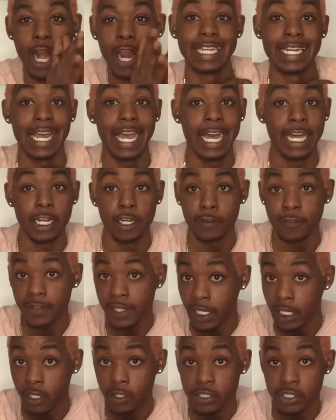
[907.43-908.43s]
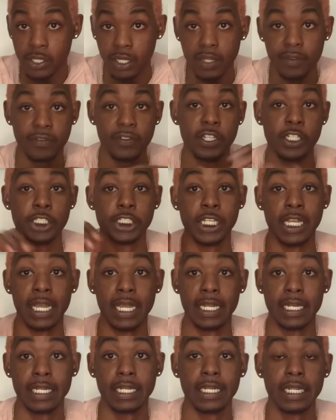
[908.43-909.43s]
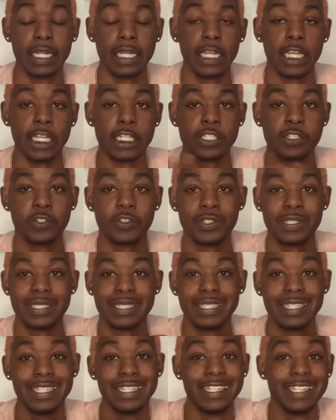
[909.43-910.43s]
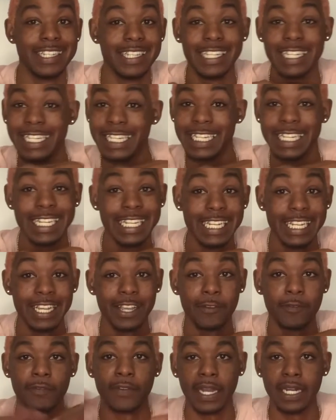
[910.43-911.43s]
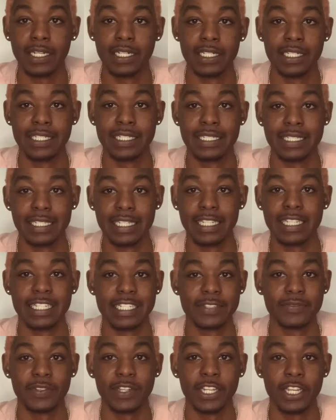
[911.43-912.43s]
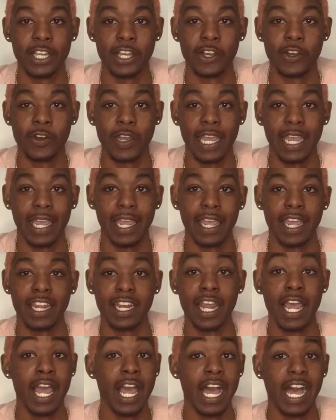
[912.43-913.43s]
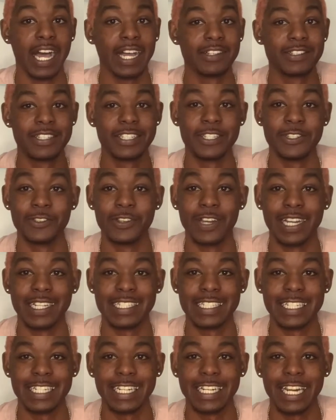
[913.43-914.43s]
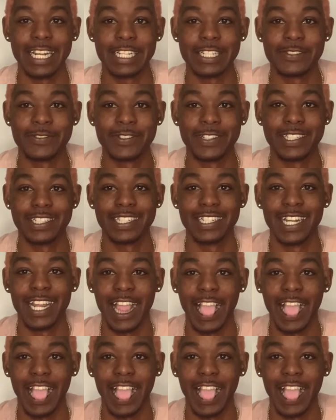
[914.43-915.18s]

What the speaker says: Get out of here so I can finish editing so you can finally see this video. And I'll see you guys in the next one.